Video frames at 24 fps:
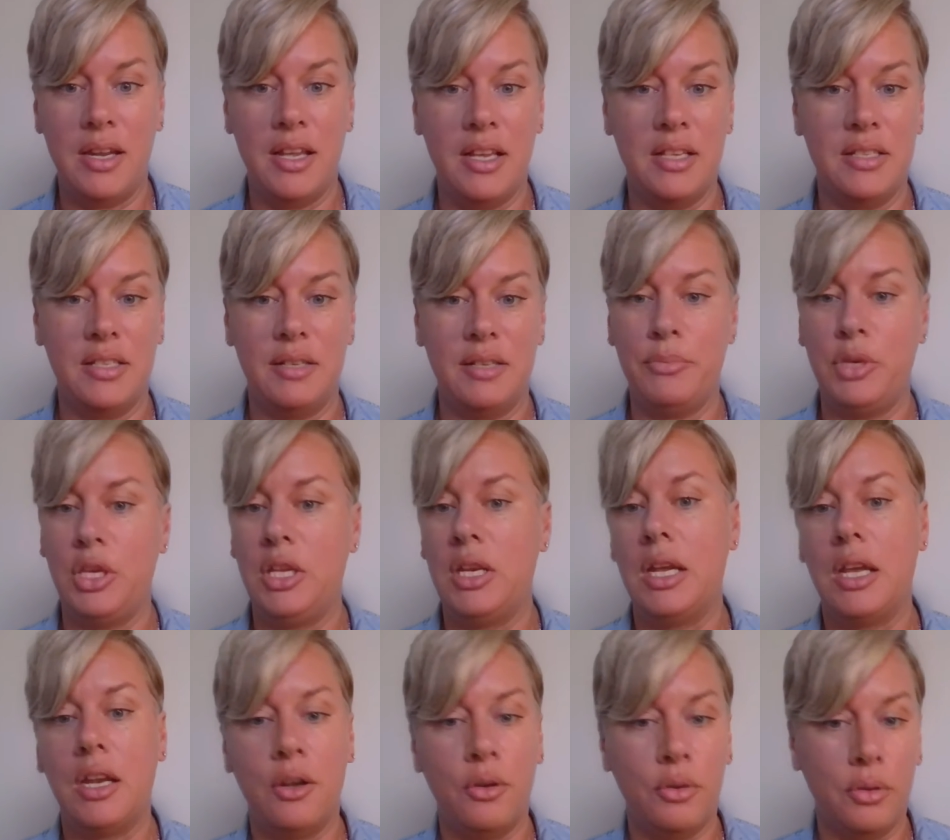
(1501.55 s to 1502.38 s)
Does it
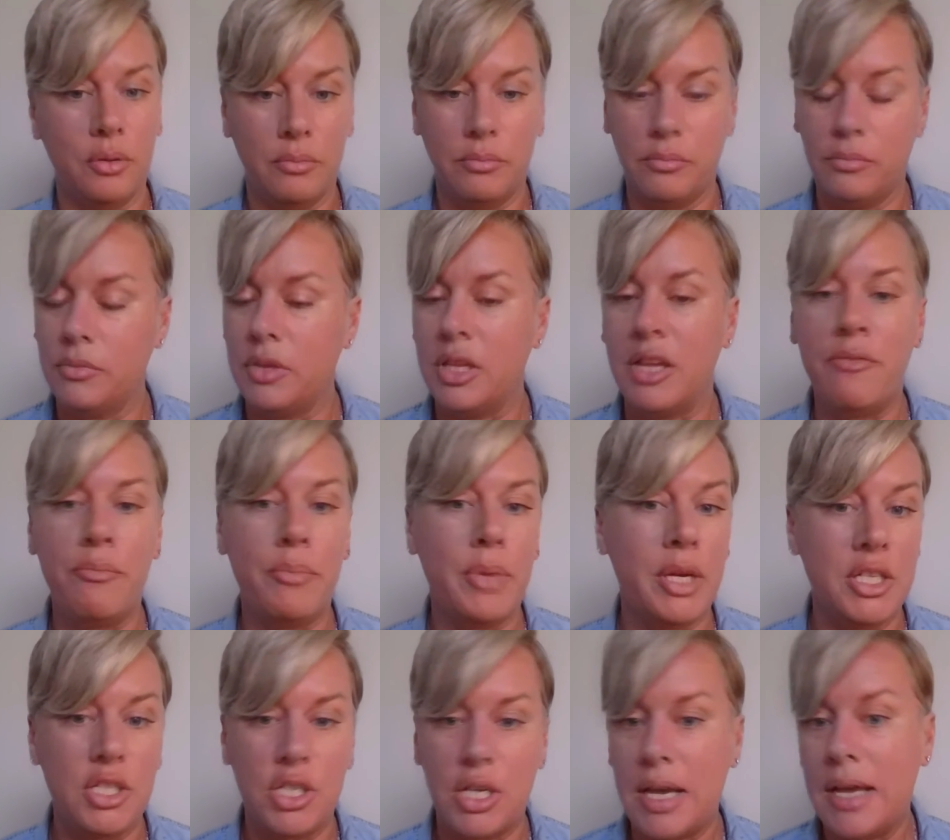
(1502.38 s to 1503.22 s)
mean I don't love
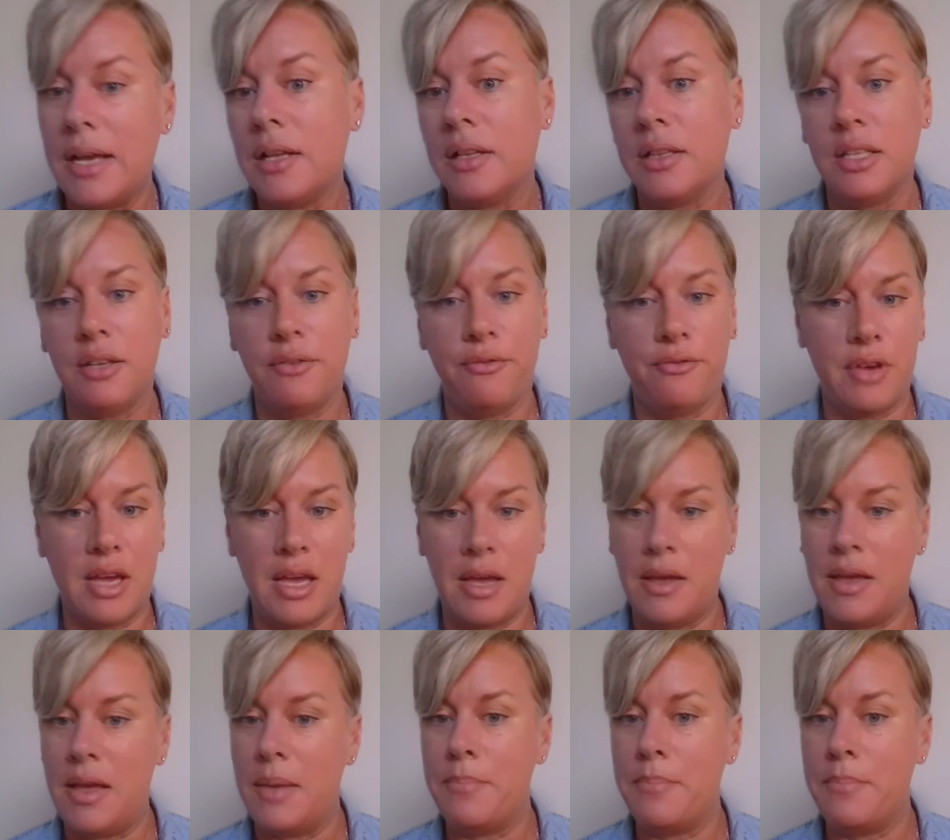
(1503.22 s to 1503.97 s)
my child if I